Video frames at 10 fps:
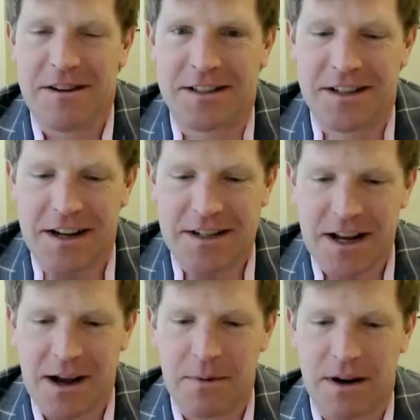Today's
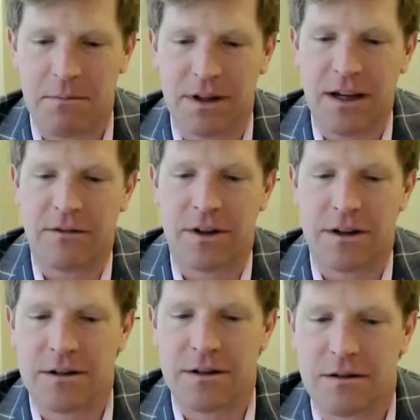topic, I believe,
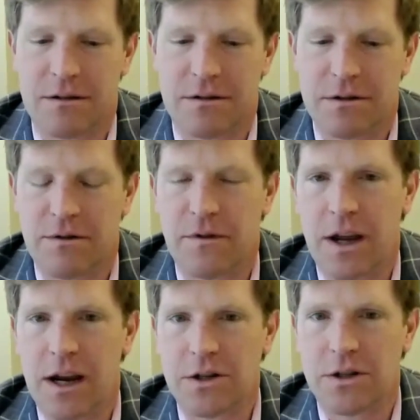is
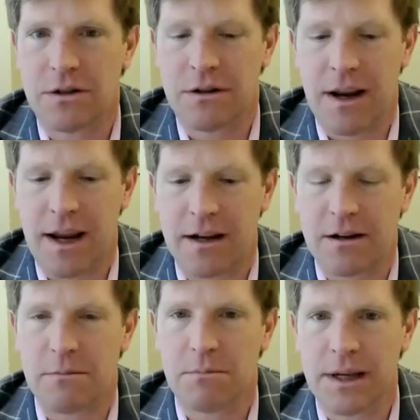certification and
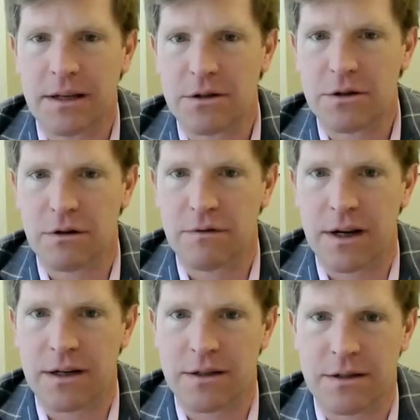complaint
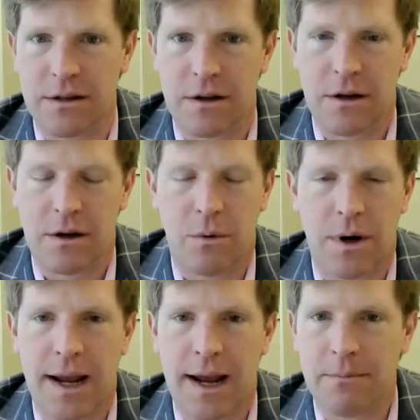surveys.
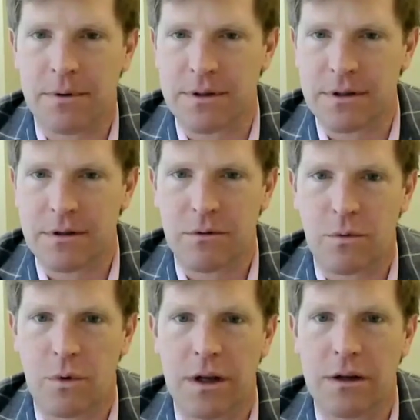What happens?
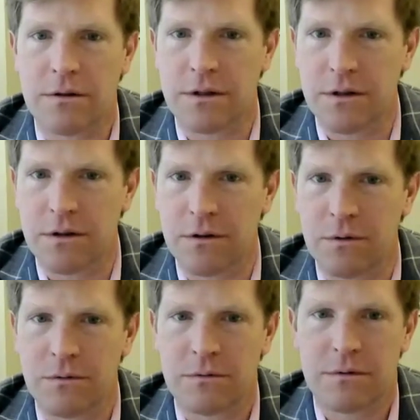What do you do?